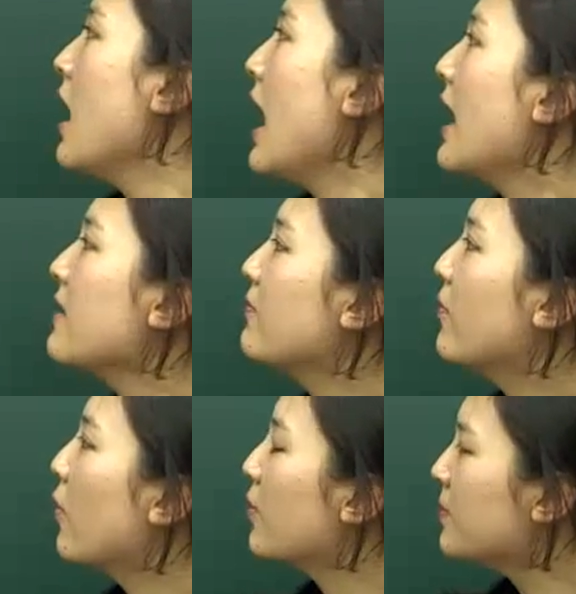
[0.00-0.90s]
I
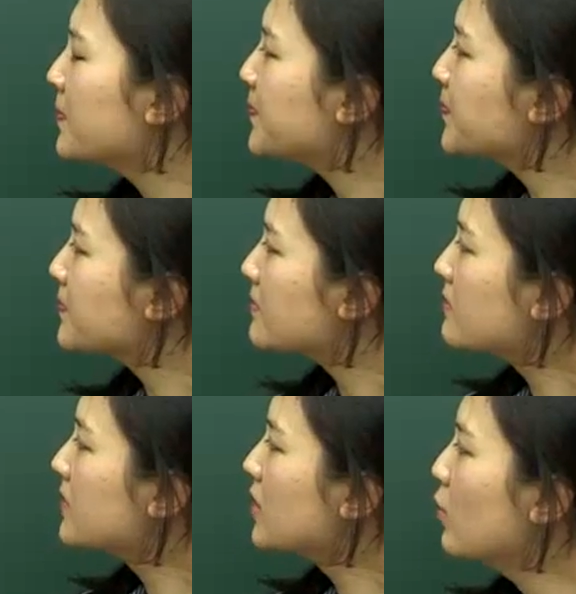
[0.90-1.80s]
form.
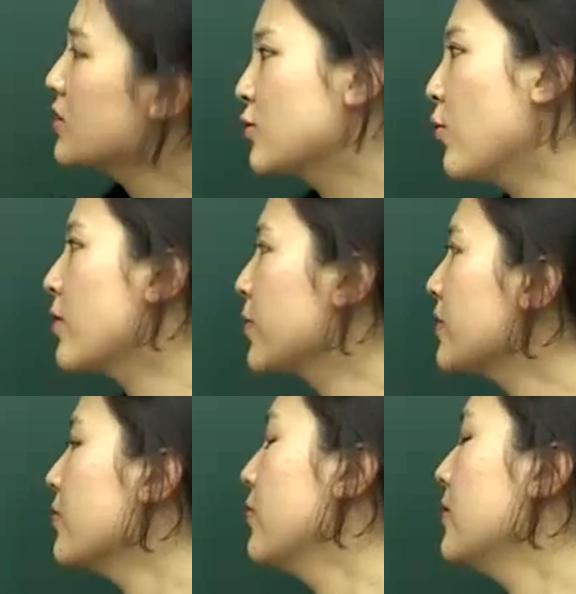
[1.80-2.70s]
Well, square
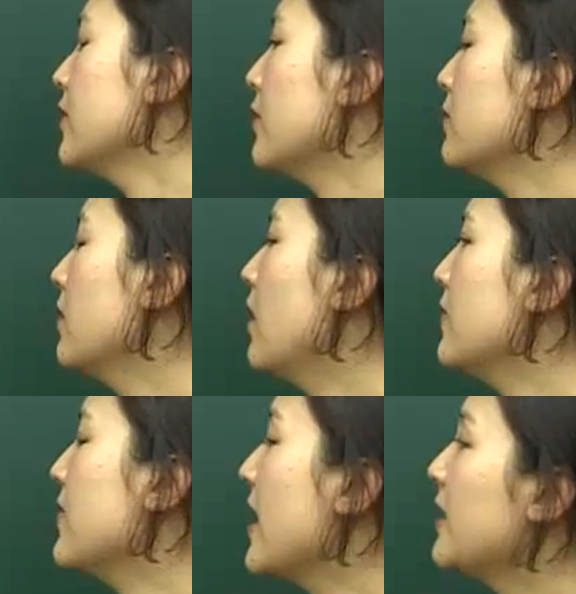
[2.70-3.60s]
root, of
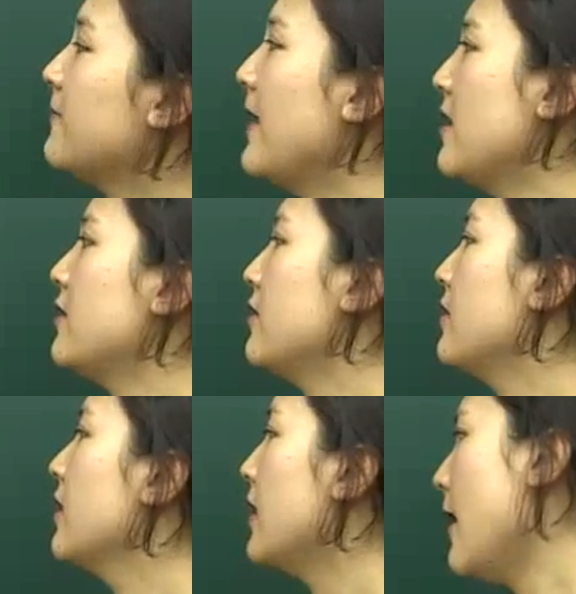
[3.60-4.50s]
a negative value
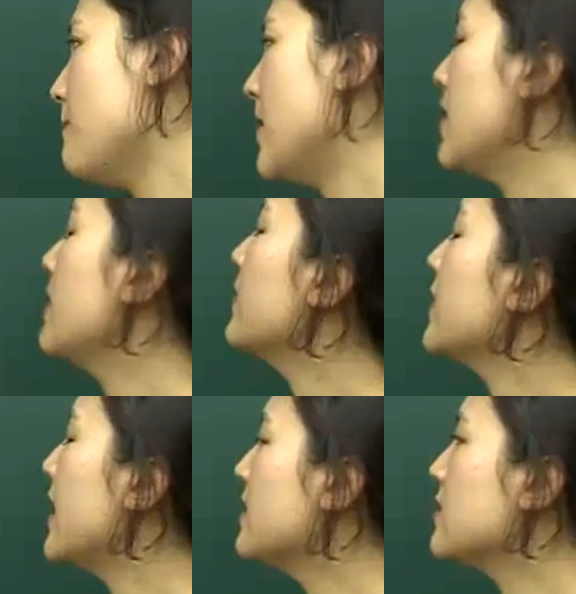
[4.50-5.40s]
can be
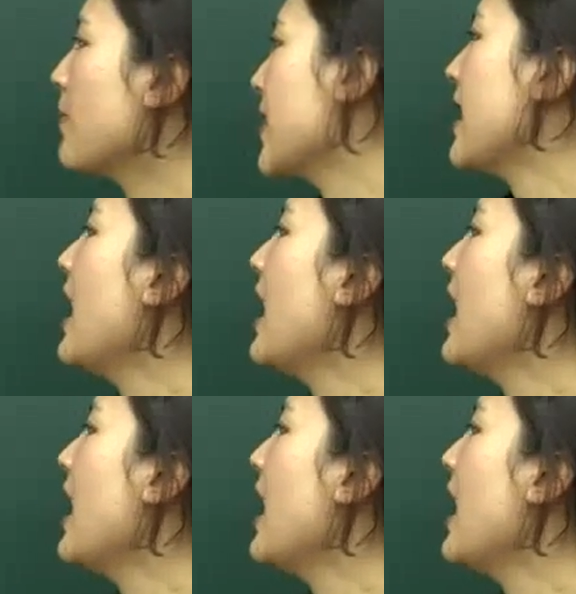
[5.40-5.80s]
given as something